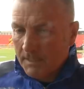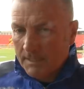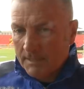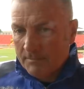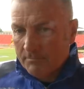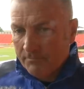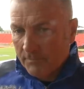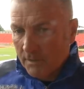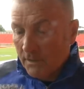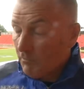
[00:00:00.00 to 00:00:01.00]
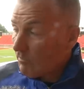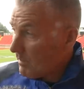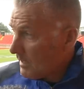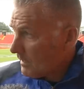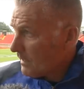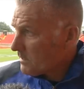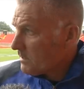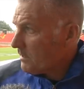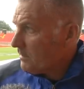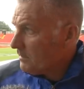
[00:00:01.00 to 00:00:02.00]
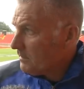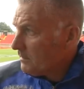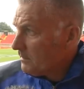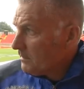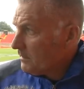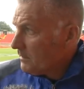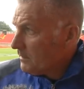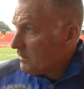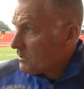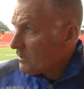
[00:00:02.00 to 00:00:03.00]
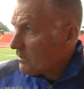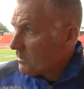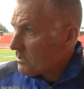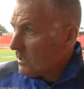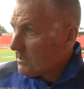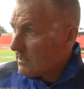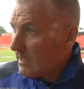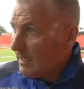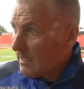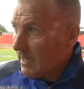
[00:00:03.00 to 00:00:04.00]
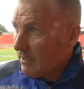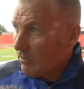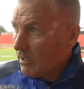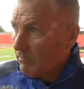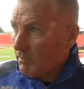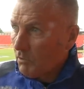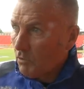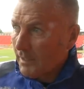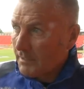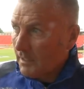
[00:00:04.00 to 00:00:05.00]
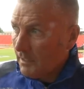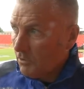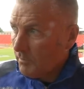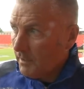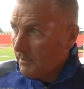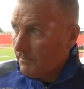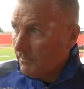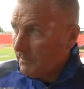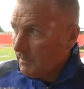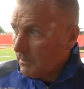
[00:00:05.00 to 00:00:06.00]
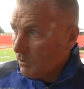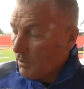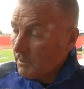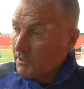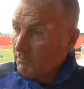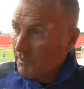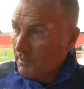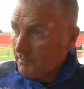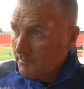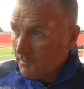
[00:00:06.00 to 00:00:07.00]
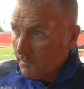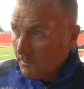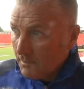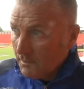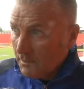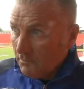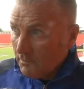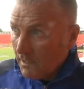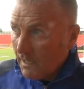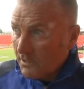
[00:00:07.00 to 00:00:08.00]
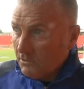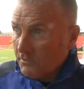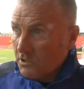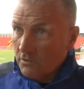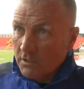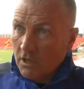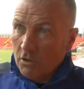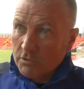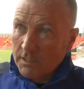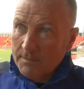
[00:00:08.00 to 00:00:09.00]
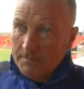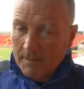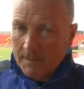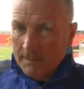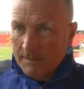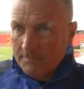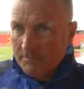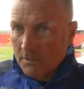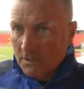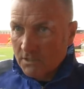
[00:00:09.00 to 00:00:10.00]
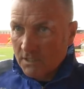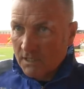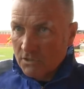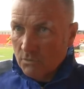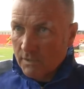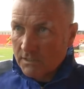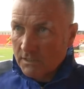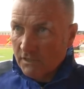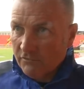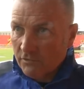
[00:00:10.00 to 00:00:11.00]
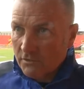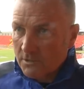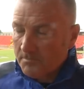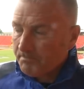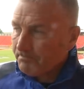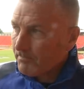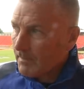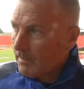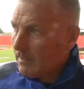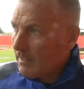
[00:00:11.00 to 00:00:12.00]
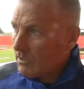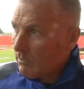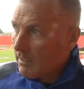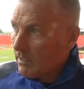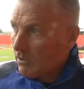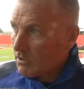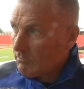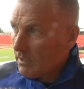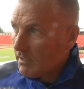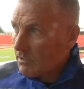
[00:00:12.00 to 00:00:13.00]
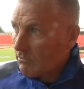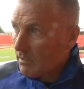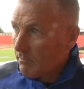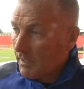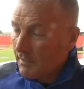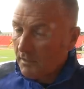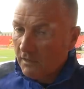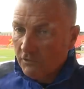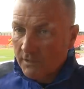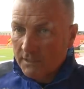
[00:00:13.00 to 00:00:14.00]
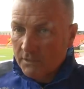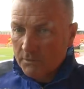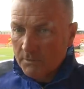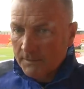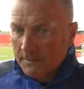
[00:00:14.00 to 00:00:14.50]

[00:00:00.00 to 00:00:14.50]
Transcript: You know, we've played against a Sunderland side today again who keep the ball, had that little bit of quality with the lads who have stuck the goals in. You can see that's always the difference. That's why they cost money, that's why they play the level they do.